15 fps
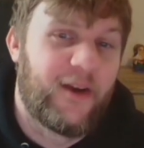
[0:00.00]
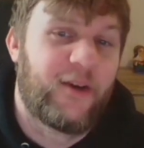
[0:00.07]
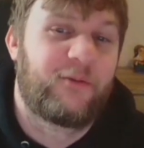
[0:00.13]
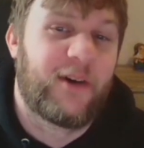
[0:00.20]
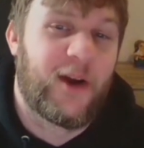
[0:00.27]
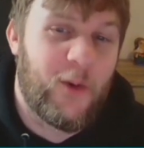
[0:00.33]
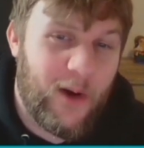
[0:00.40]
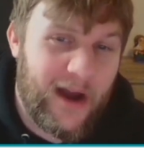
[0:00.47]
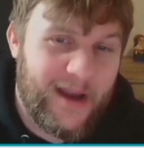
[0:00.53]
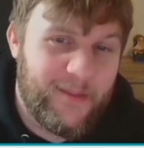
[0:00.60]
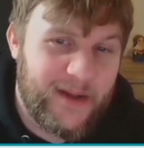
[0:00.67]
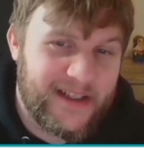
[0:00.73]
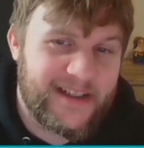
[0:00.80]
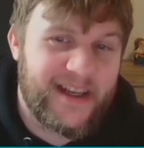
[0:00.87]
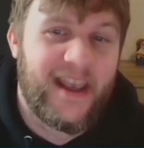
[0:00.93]

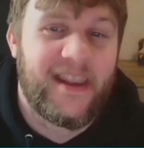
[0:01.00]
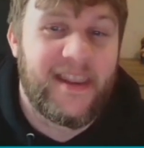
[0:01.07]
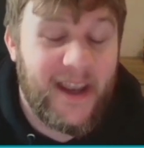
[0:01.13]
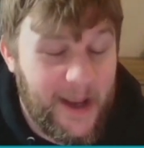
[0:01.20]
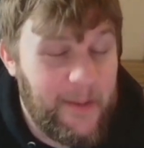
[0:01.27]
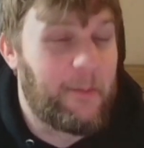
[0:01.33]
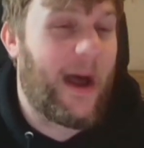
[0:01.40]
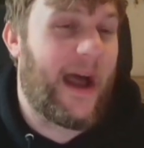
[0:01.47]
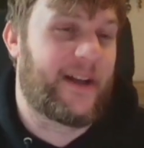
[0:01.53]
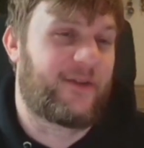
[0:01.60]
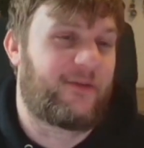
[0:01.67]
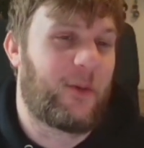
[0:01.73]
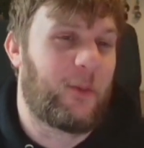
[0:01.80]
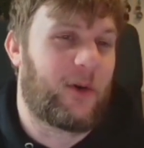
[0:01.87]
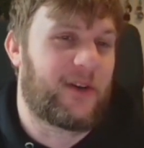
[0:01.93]
requirements that
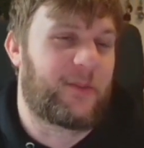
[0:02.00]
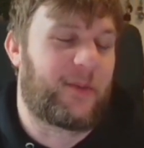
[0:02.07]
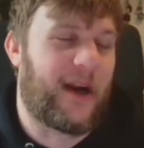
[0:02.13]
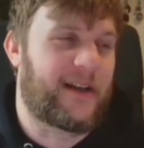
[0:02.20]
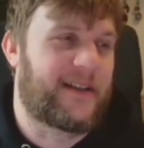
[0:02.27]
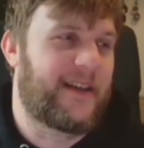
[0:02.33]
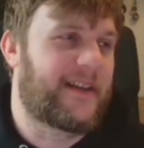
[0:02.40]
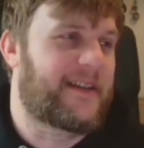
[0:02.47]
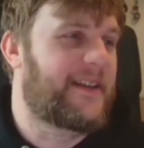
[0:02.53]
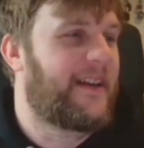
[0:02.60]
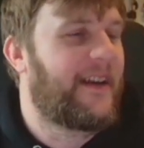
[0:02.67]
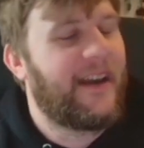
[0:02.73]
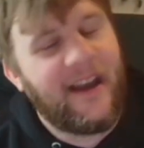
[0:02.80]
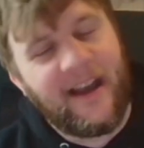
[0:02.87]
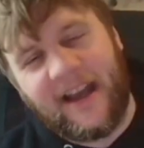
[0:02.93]
impact reward practice.
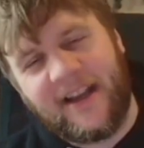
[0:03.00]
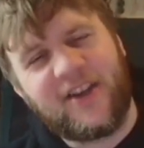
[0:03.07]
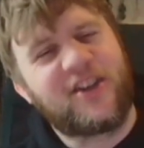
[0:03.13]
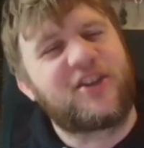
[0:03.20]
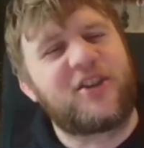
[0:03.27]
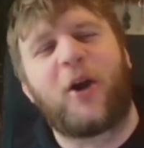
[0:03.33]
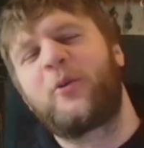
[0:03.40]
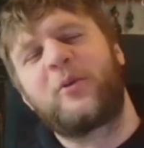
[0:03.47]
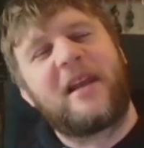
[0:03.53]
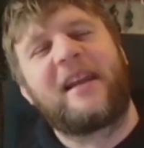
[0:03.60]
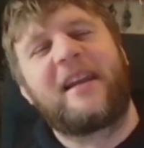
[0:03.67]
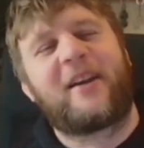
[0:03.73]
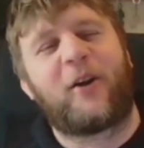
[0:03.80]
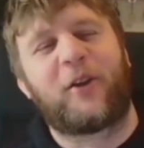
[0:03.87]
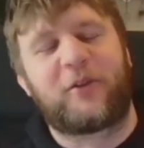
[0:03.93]
So
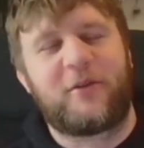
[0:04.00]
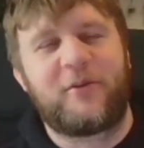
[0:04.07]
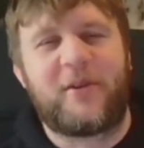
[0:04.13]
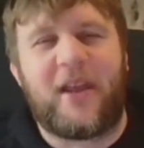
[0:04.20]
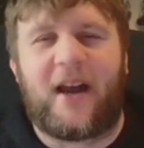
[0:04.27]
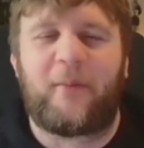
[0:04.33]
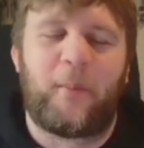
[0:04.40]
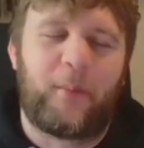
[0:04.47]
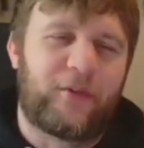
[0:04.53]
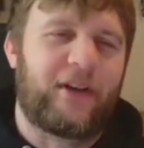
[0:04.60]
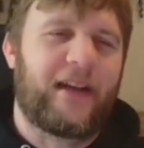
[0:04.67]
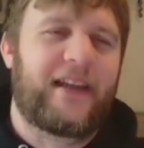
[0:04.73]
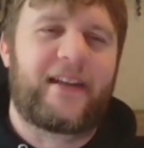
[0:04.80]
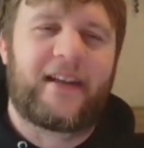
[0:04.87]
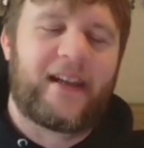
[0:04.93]
nearly got through that
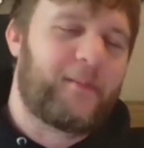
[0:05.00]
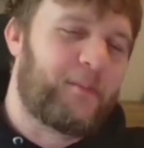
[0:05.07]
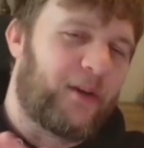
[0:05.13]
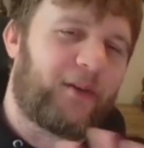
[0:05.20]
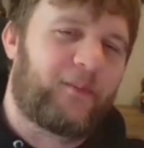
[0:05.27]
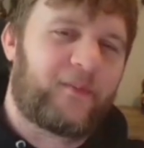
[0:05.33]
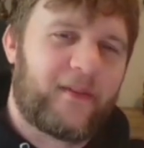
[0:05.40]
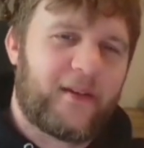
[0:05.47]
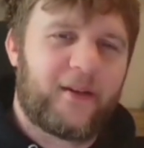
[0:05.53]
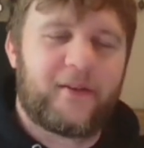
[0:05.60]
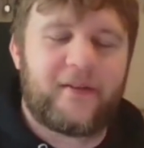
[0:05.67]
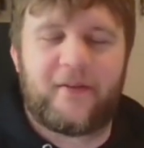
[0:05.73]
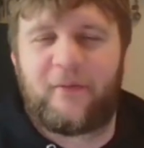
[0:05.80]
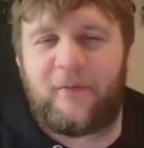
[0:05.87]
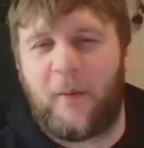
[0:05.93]
brilliantly, but
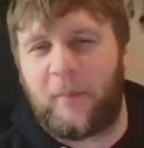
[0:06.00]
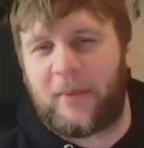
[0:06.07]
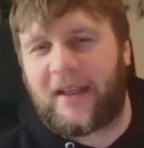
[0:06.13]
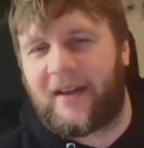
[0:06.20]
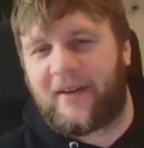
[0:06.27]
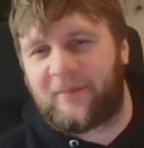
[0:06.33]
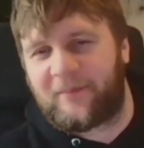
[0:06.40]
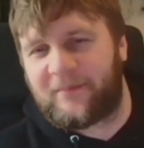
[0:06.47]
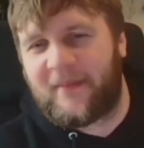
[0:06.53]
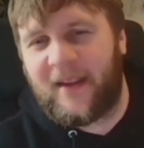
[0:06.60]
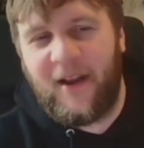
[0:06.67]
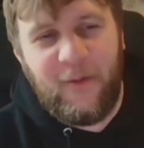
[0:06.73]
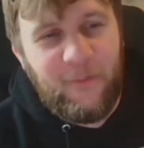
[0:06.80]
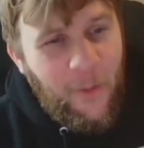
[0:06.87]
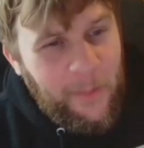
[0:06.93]
fumbled it
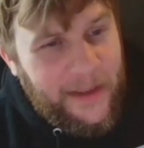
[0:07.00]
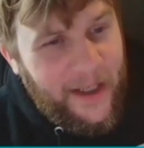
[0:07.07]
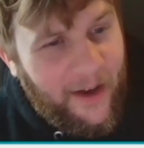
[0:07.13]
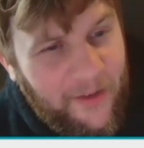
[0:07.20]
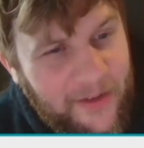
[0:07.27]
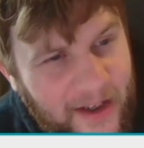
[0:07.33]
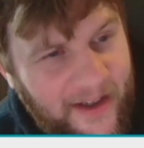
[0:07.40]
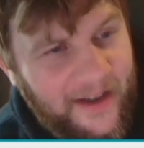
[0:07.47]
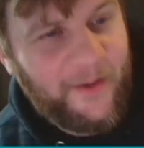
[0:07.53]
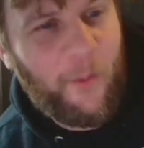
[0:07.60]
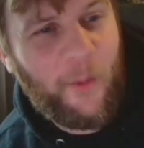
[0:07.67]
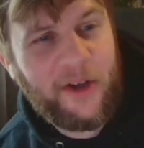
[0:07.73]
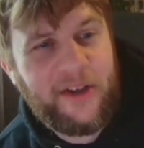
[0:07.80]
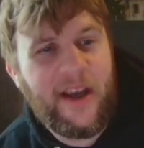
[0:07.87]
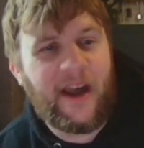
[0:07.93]
on the
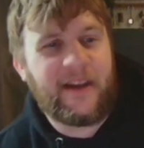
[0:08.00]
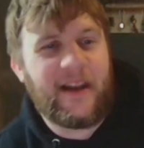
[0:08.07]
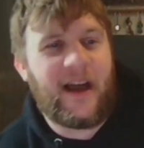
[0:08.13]
1 yard